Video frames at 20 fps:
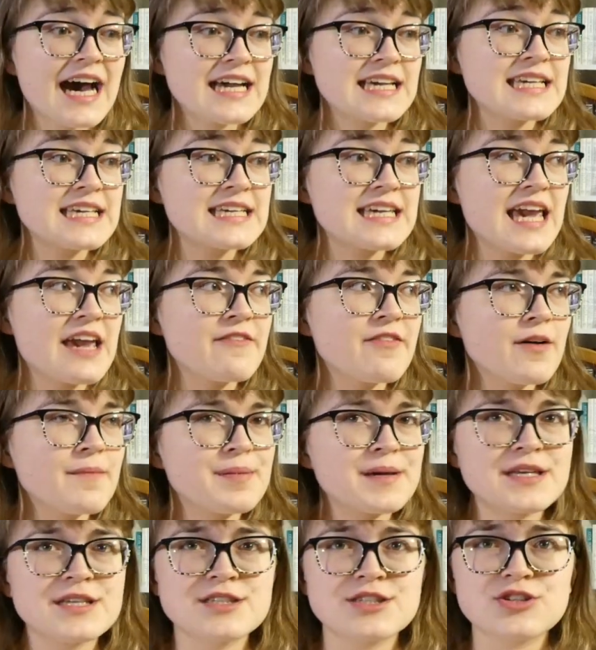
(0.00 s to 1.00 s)
He gave
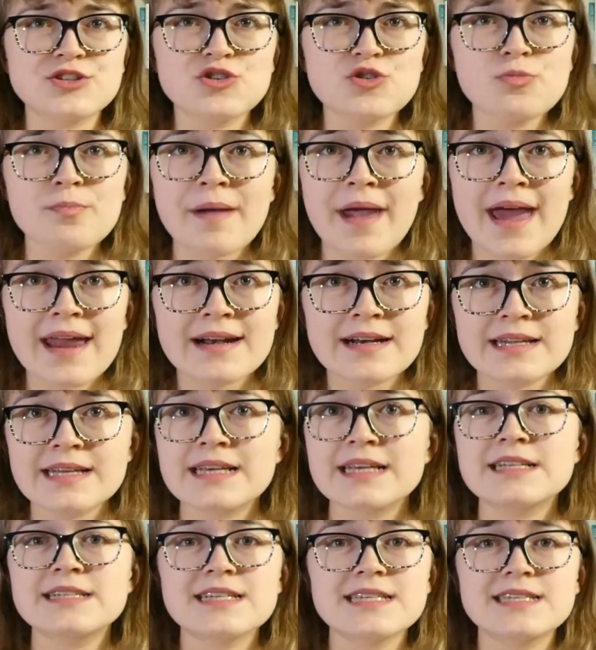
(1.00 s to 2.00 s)
up his
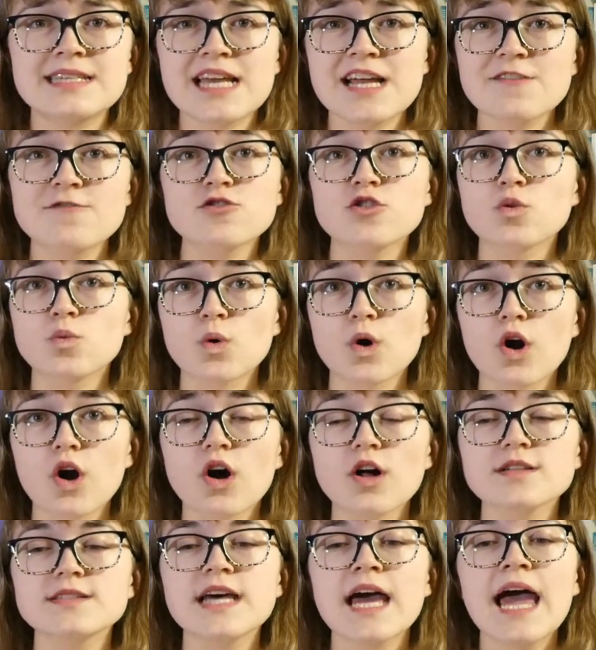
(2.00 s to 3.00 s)
humanity to save the
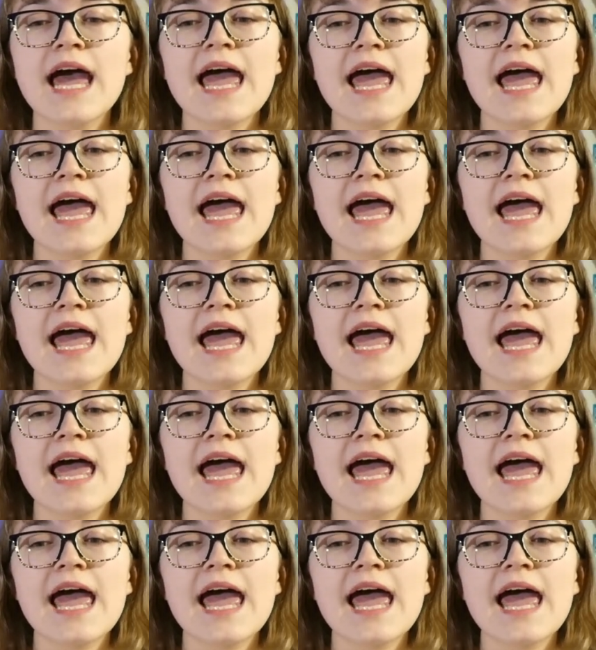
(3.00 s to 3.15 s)
world.